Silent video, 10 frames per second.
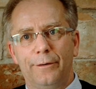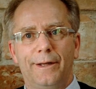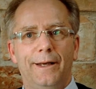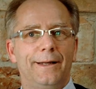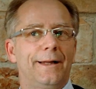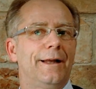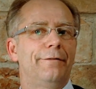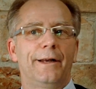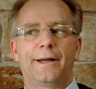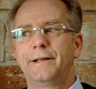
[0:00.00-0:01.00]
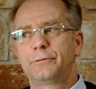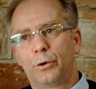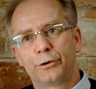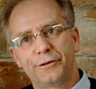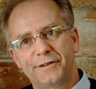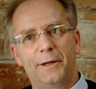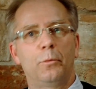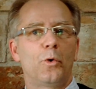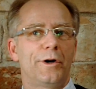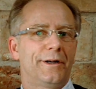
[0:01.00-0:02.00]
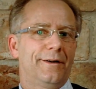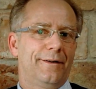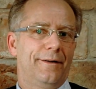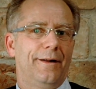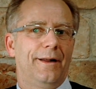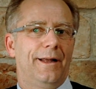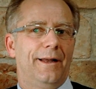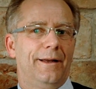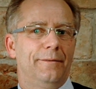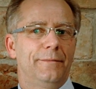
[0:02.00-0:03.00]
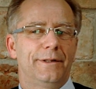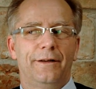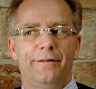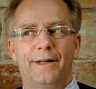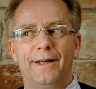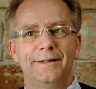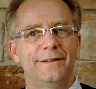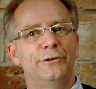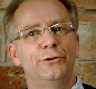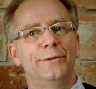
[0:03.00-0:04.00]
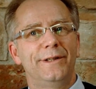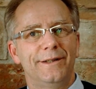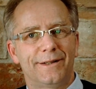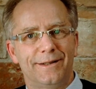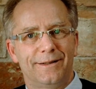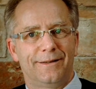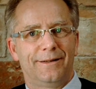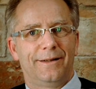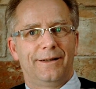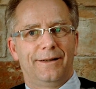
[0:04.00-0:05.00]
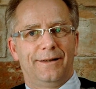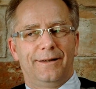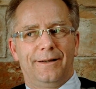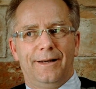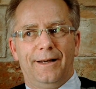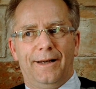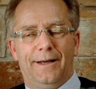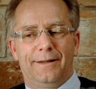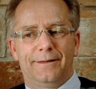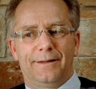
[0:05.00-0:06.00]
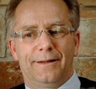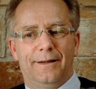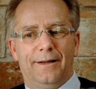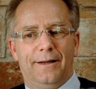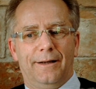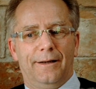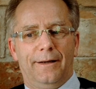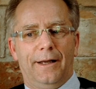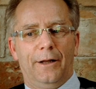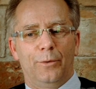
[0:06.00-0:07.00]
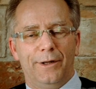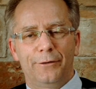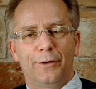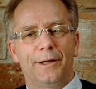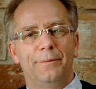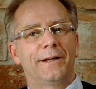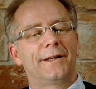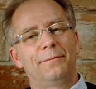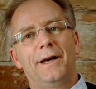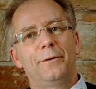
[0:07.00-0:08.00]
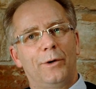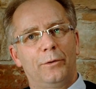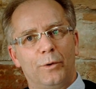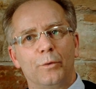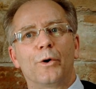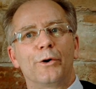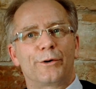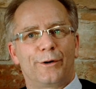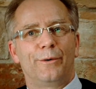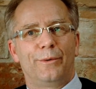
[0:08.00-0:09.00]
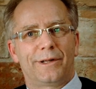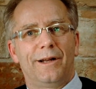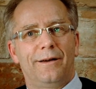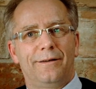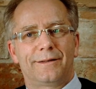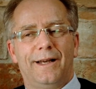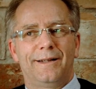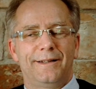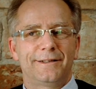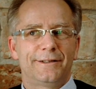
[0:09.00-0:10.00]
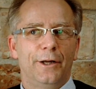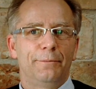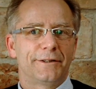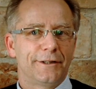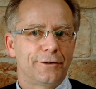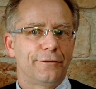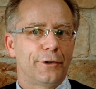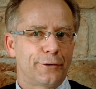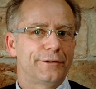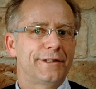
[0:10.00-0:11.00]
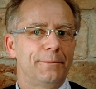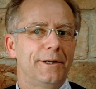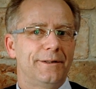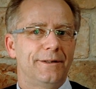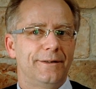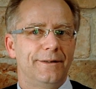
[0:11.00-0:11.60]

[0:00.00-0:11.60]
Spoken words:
and you think that every case works the same way. But every case is unique. And we need to keep that in mind when we work with clients. And this is the message of Dr. Sabah.